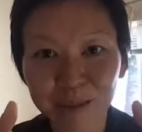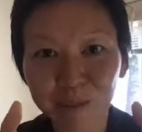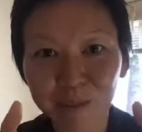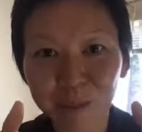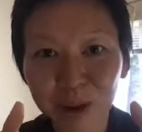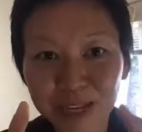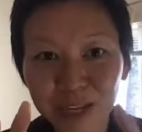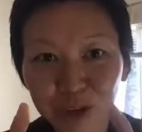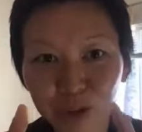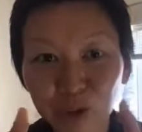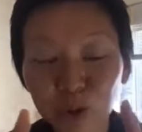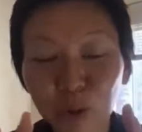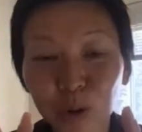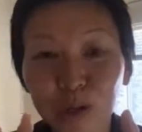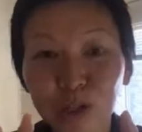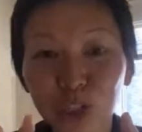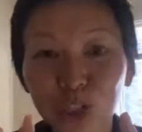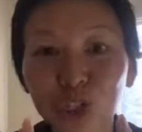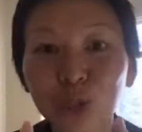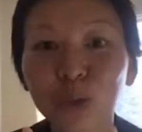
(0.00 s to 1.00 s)
but you
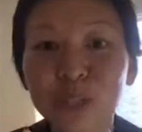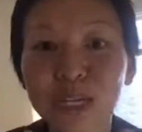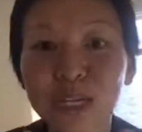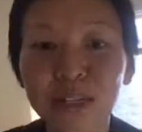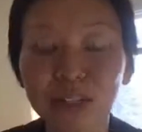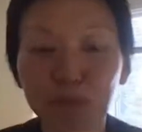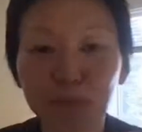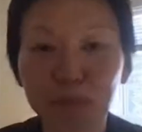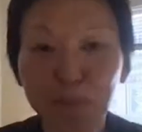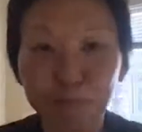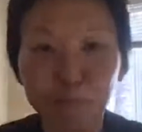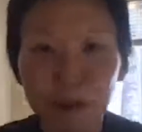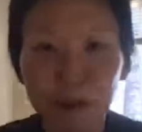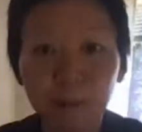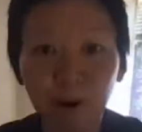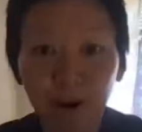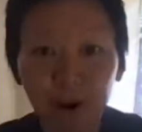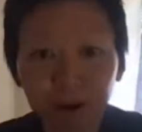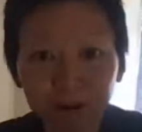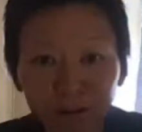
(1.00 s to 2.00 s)
are choosing to be
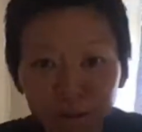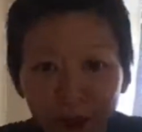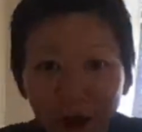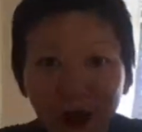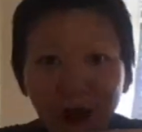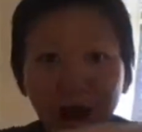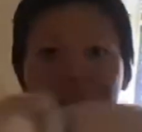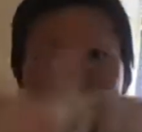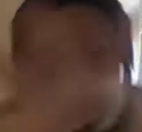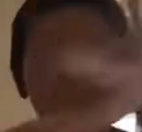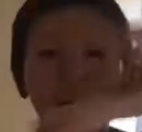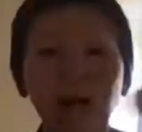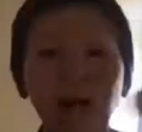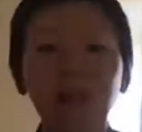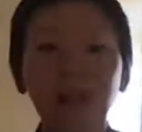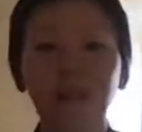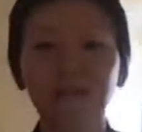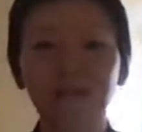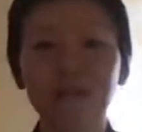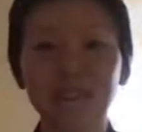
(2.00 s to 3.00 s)
part of
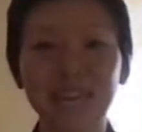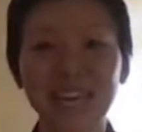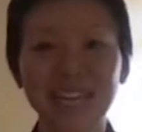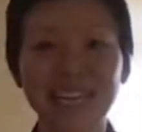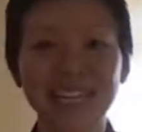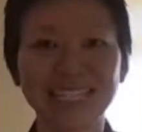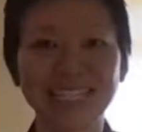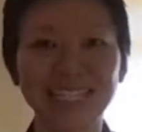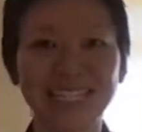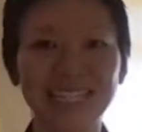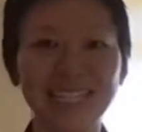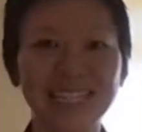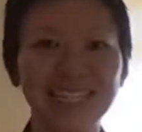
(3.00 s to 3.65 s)
all of this,